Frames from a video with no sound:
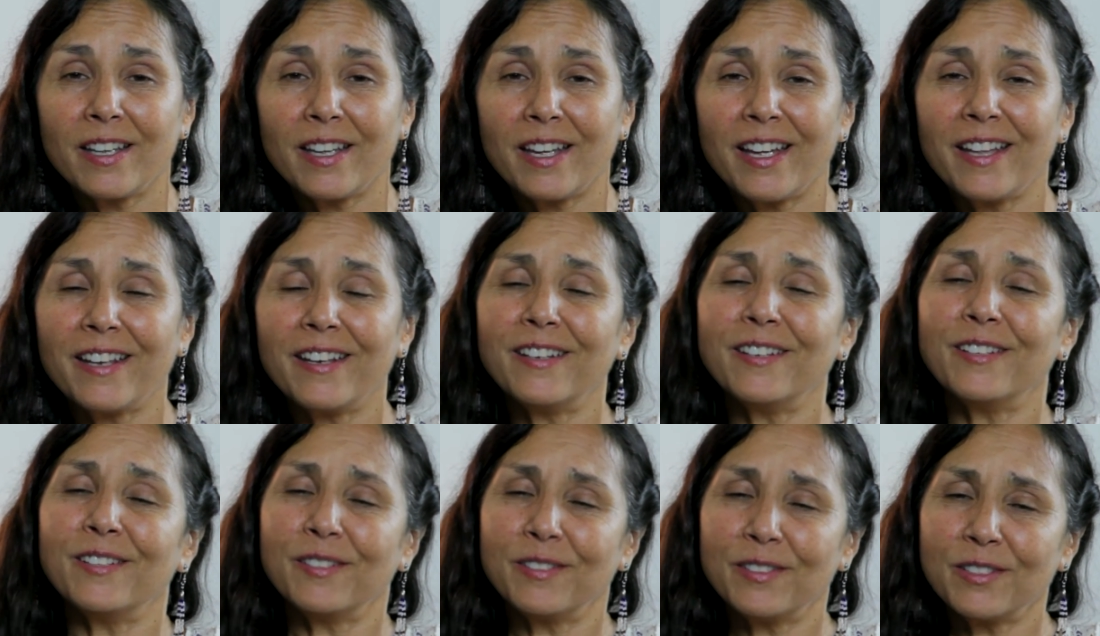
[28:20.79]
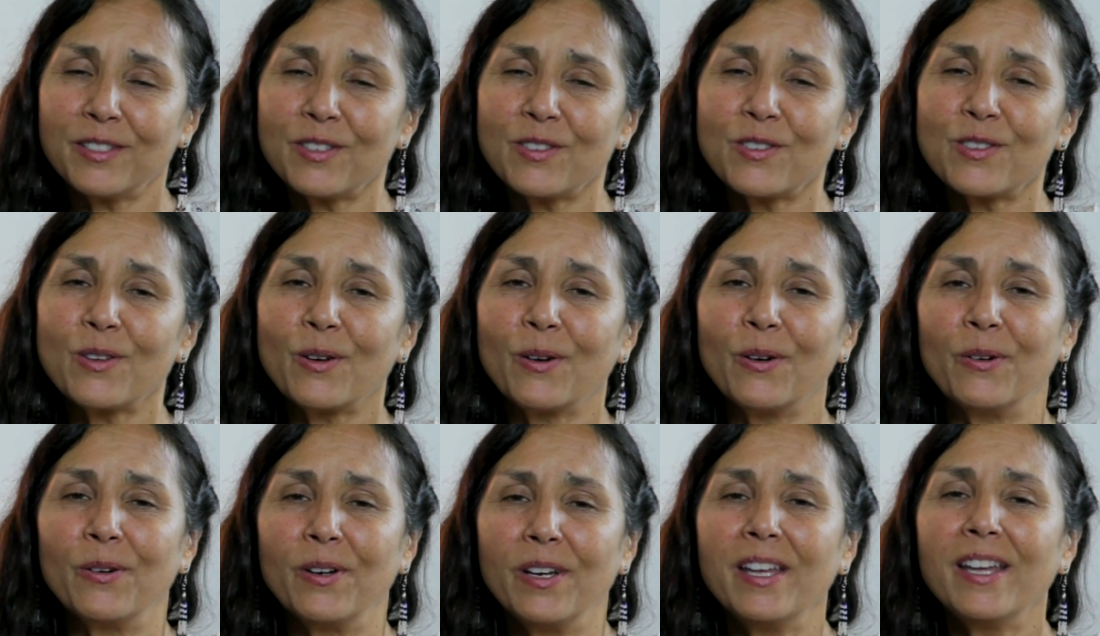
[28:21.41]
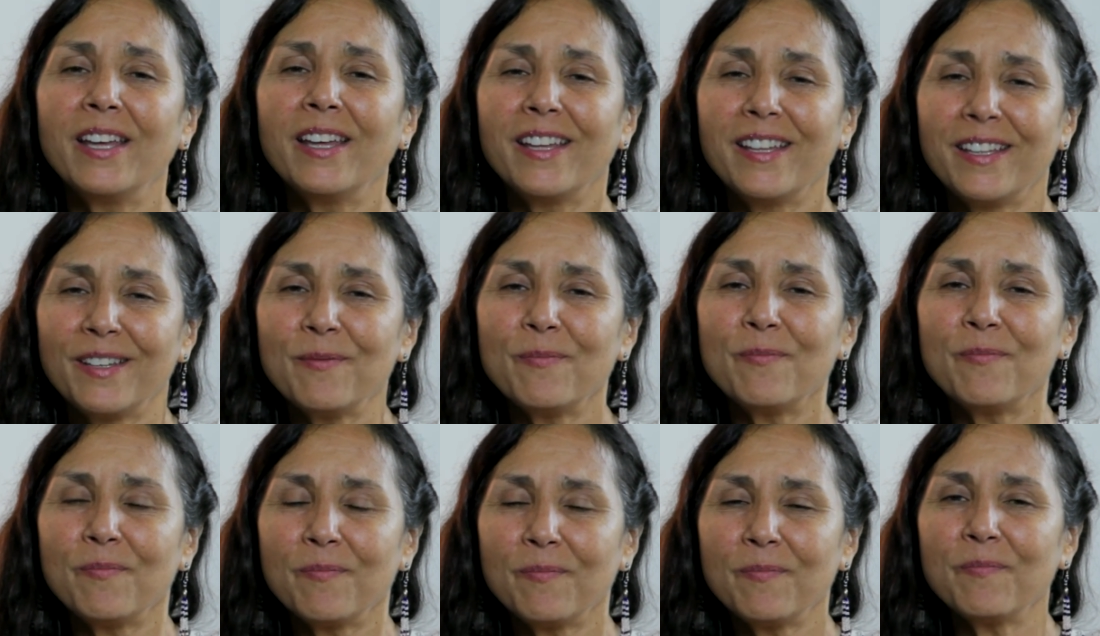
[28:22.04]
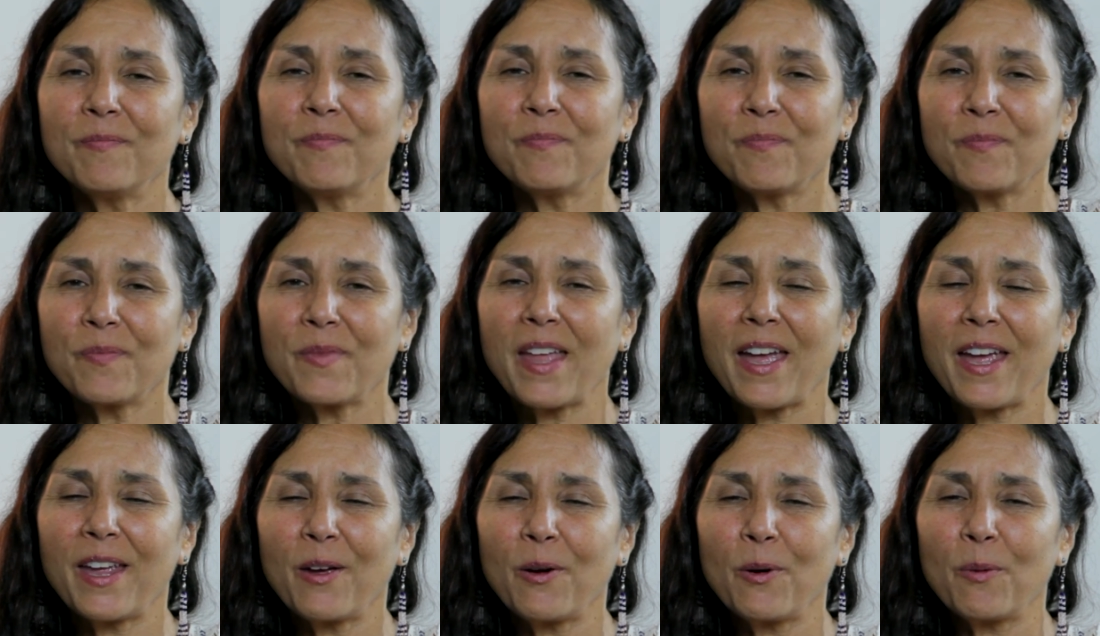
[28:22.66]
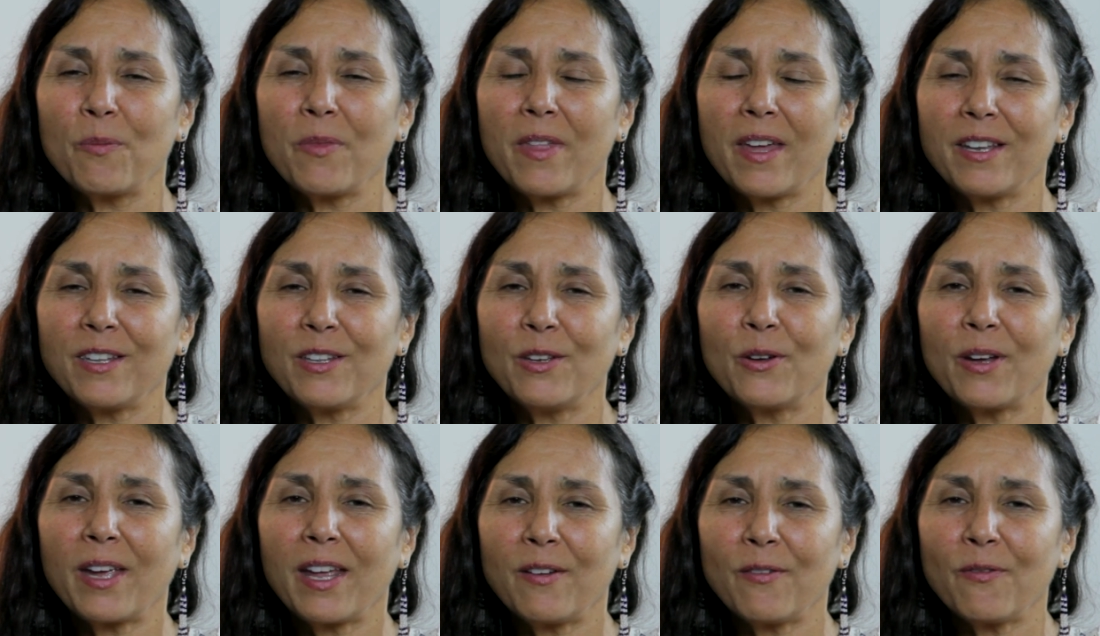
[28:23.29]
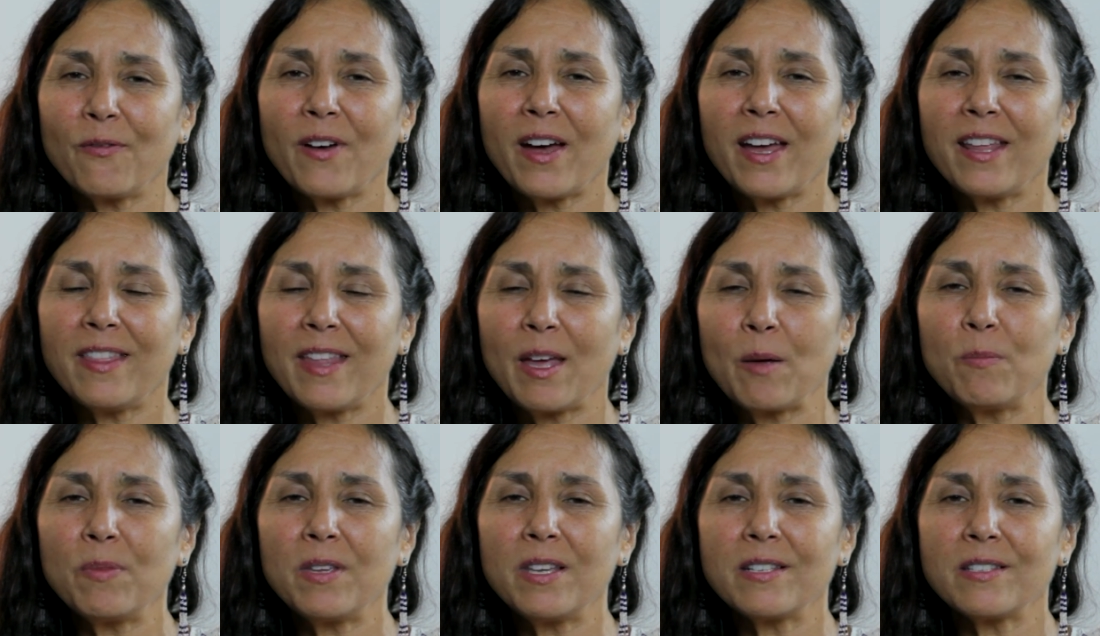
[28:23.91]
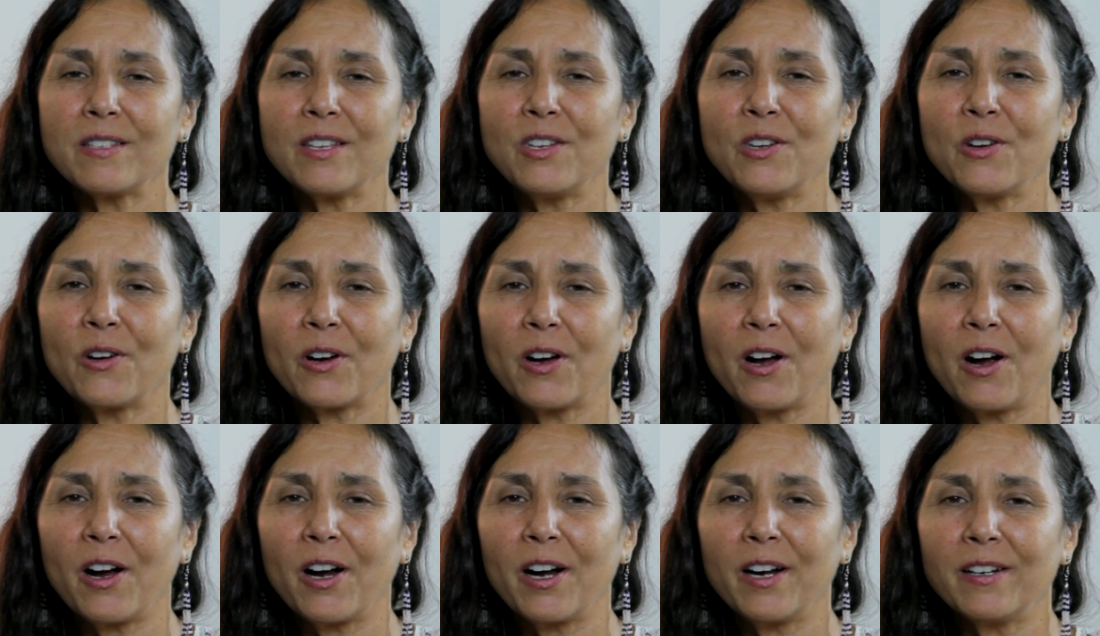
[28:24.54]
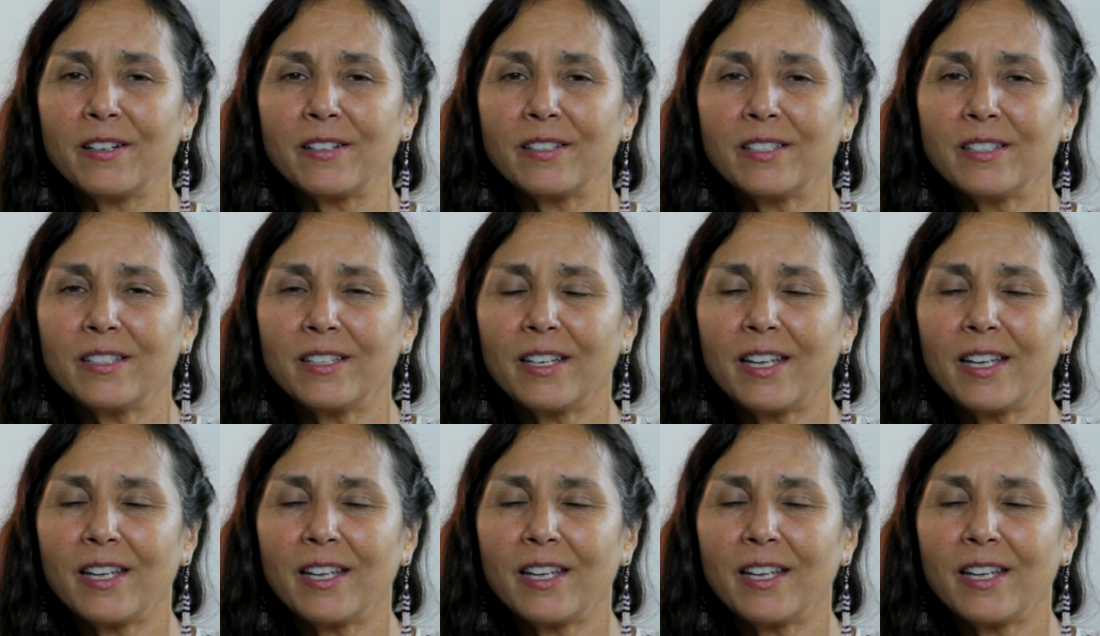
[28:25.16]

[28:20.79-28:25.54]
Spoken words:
And so I hope that you can find that peace in your heart.